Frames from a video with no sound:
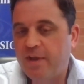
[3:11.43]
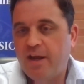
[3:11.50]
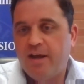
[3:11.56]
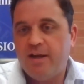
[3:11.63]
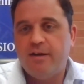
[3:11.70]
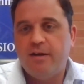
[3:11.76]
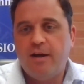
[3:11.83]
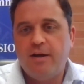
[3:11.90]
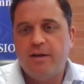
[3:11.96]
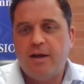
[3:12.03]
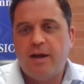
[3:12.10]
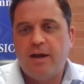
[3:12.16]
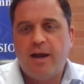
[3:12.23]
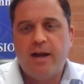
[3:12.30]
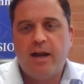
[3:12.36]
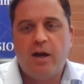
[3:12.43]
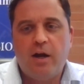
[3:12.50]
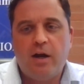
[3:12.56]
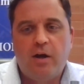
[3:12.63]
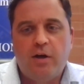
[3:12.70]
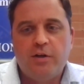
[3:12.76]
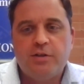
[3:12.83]
And
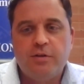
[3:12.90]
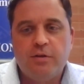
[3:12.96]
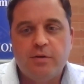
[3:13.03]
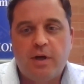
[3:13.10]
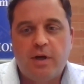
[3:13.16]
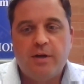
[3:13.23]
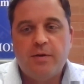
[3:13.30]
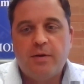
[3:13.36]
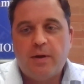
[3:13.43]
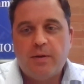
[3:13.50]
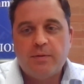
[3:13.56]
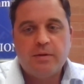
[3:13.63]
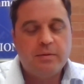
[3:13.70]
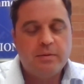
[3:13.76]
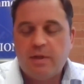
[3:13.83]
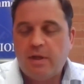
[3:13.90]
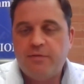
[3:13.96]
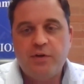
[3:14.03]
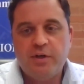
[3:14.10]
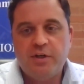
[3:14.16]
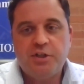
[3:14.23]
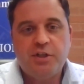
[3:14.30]
I also love
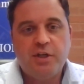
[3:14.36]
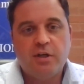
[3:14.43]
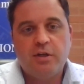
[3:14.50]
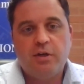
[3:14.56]
for you to share.